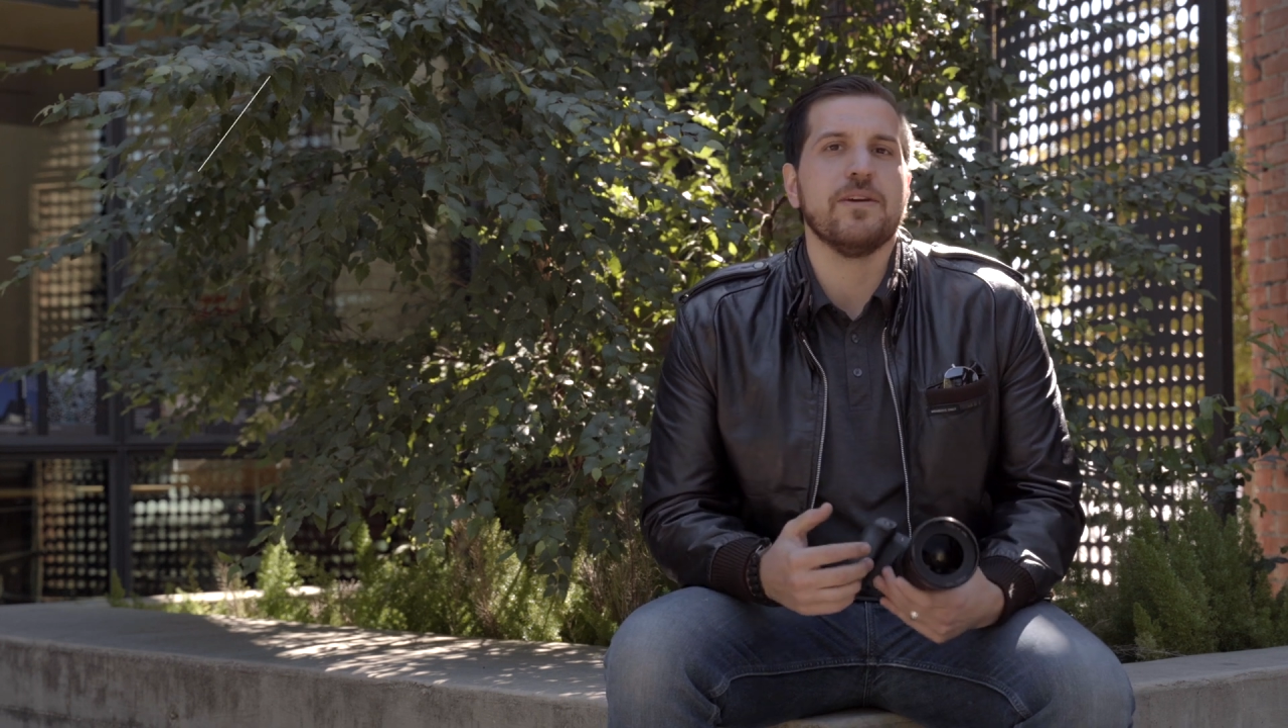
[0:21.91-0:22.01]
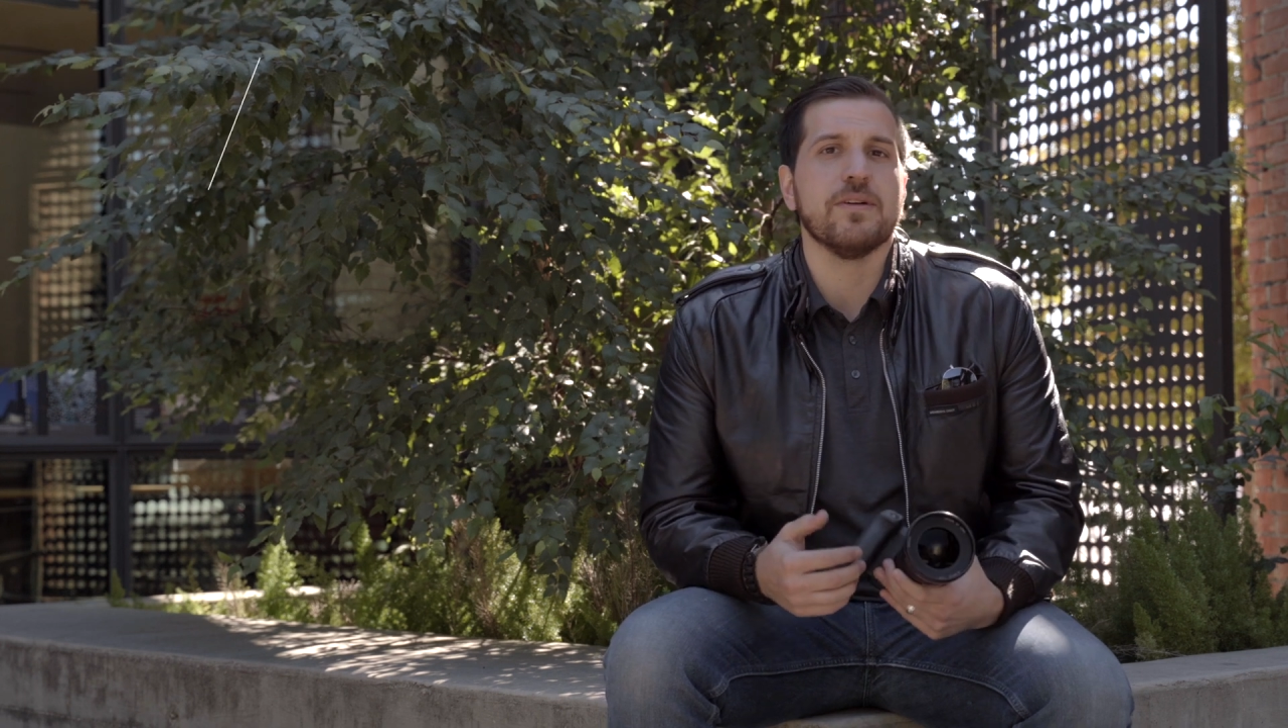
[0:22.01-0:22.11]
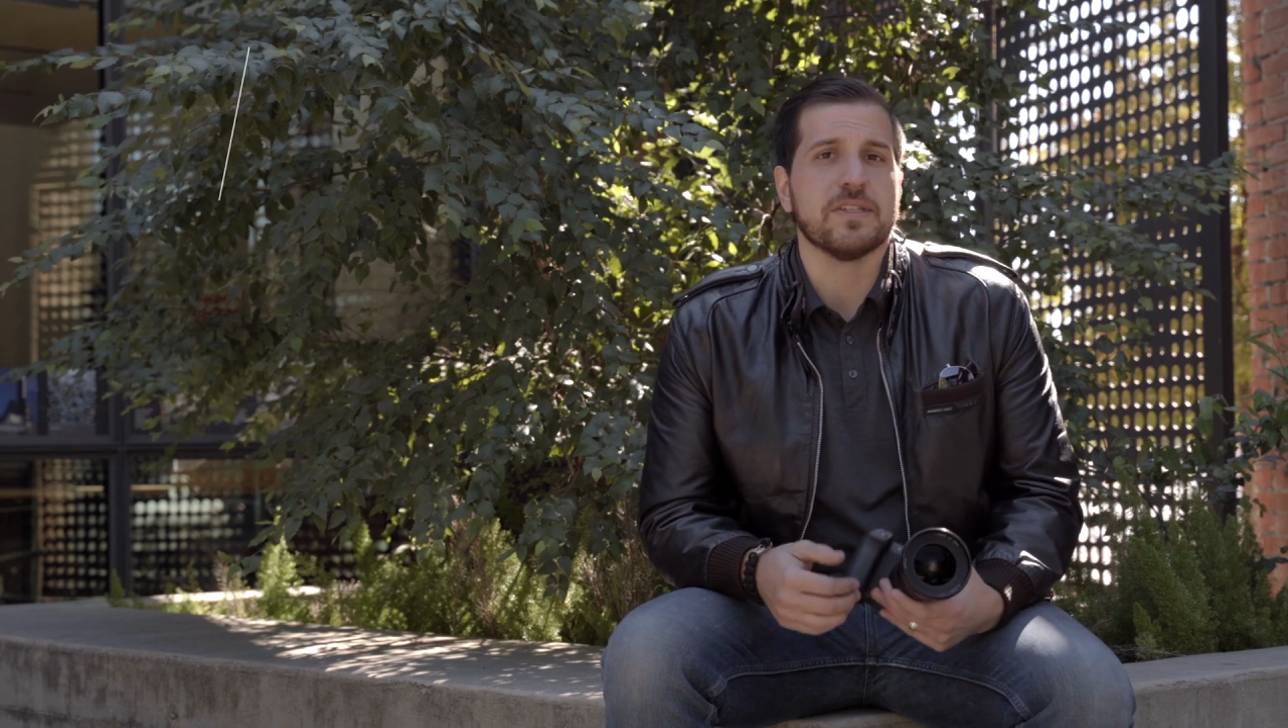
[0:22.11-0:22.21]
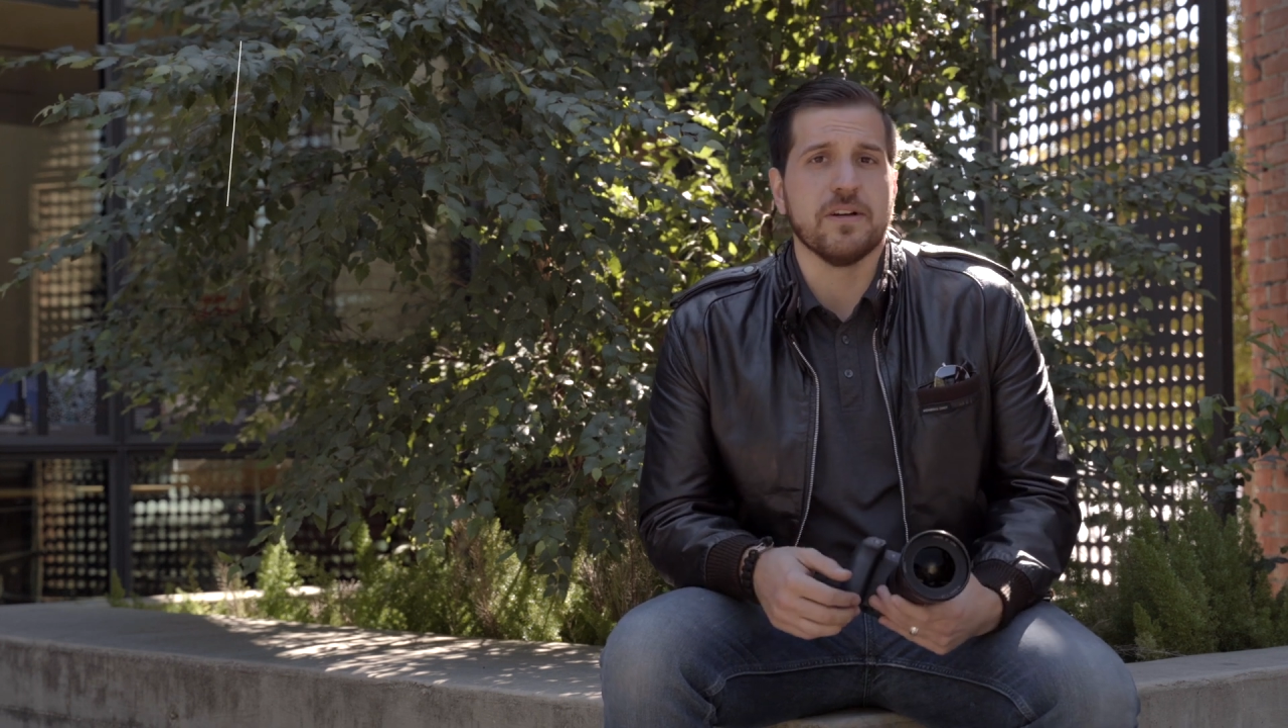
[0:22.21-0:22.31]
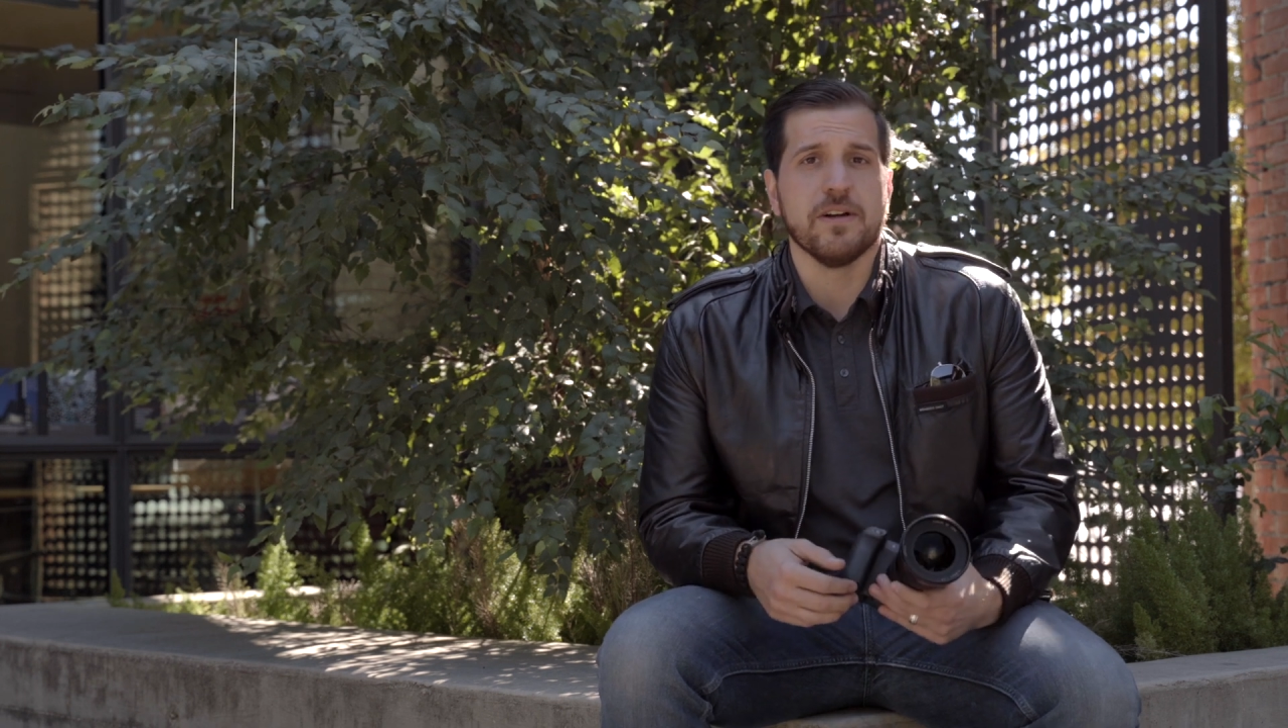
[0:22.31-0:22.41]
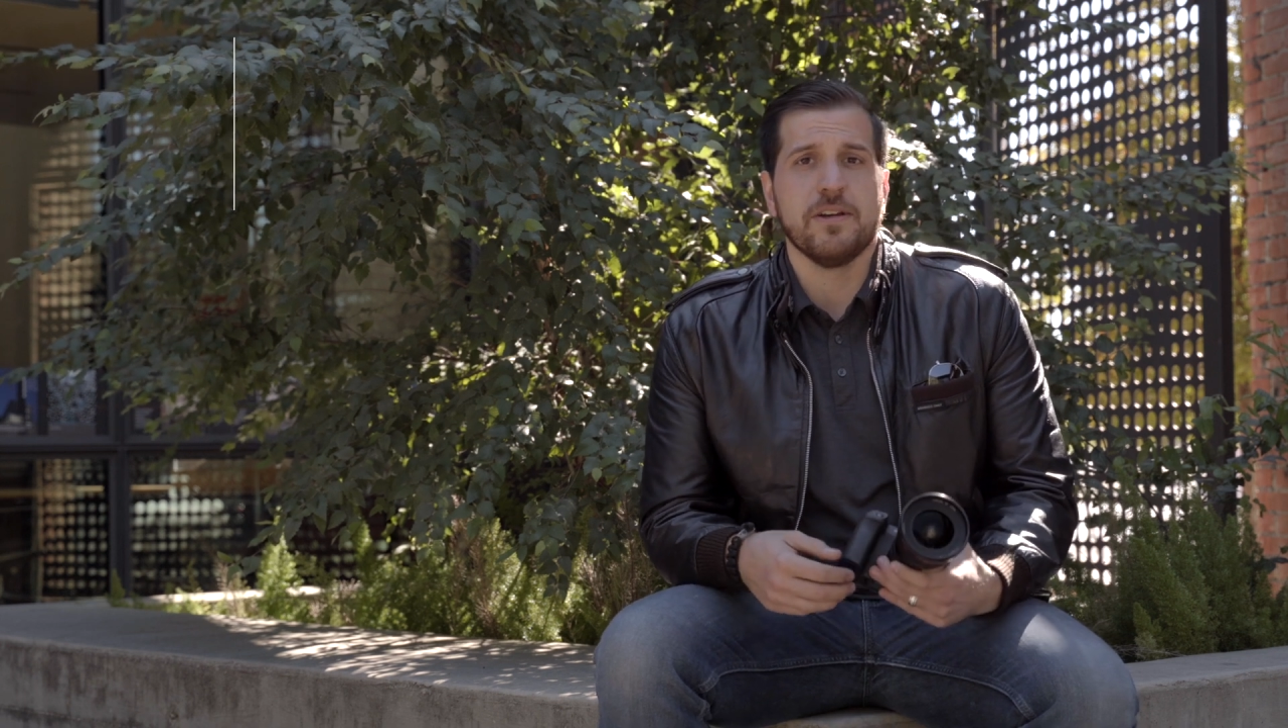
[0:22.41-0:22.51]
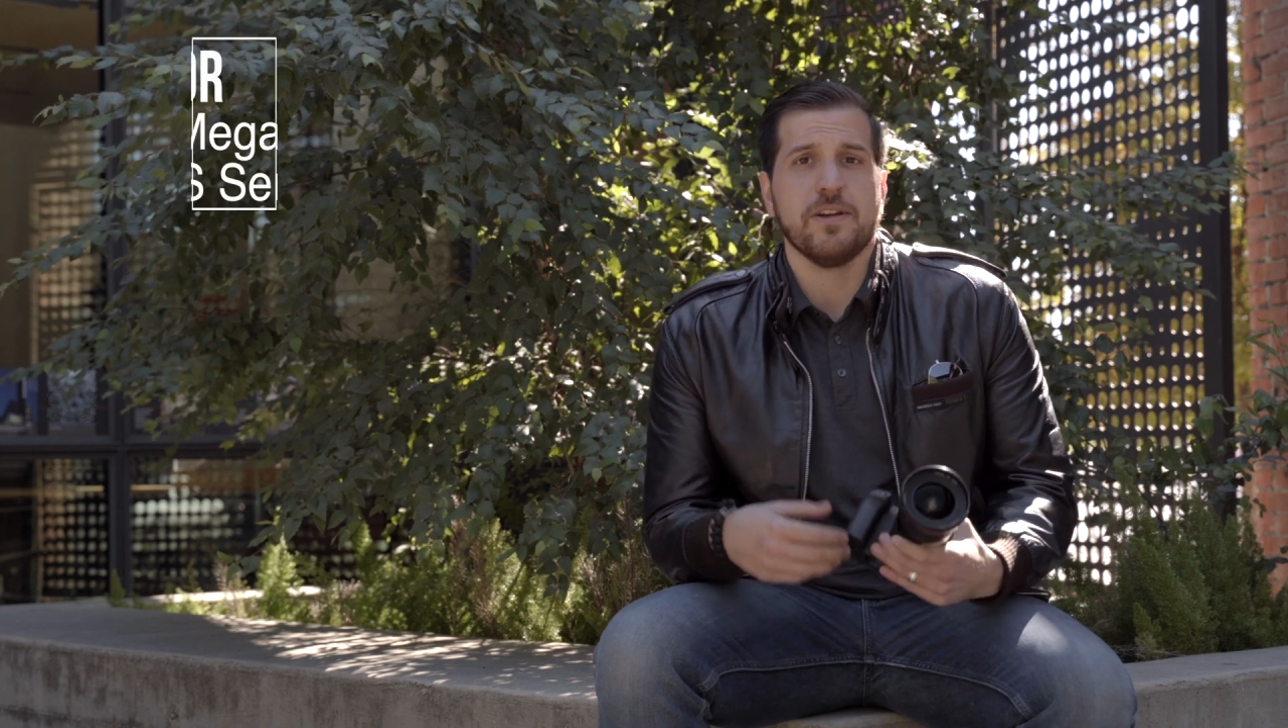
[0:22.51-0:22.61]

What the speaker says: EOS R,